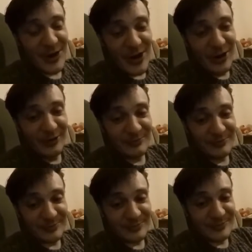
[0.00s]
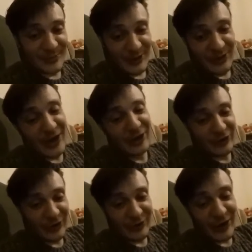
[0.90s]
And then
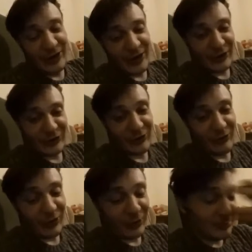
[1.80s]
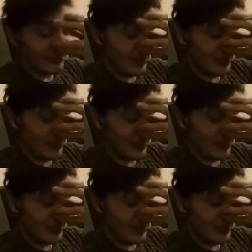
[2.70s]
as a grew